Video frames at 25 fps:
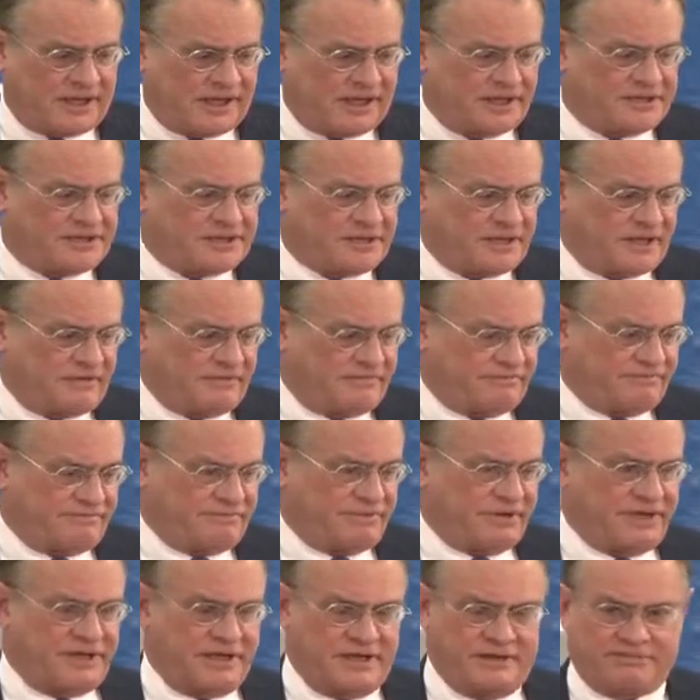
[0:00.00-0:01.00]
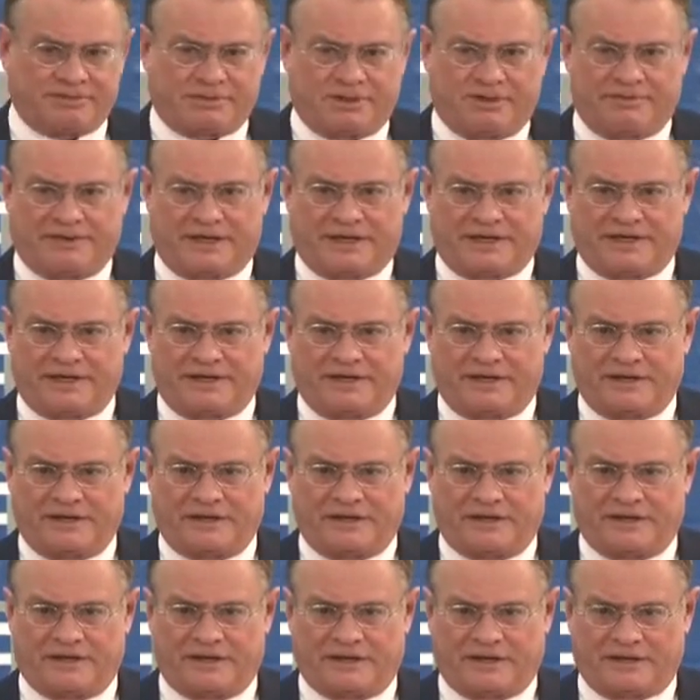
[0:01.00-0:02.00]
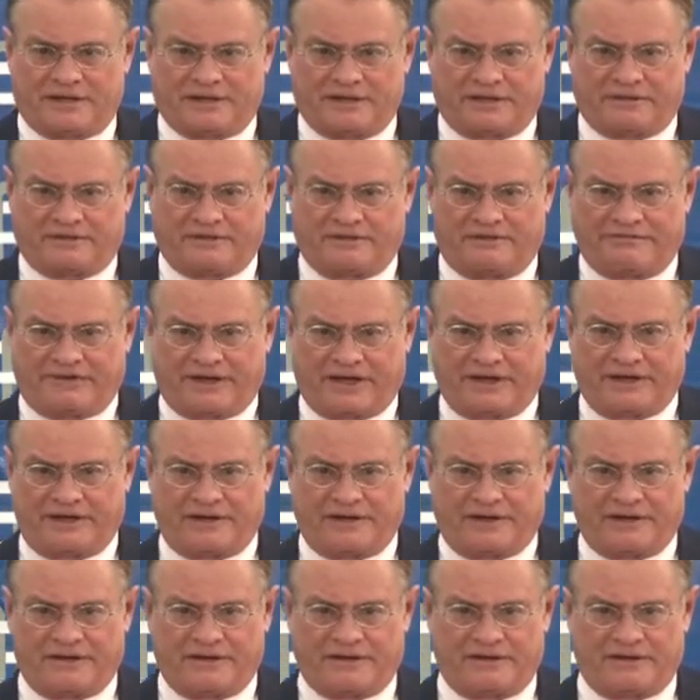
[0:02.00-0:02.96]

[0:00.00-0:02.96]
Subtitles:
as they've been implemented, I think we've had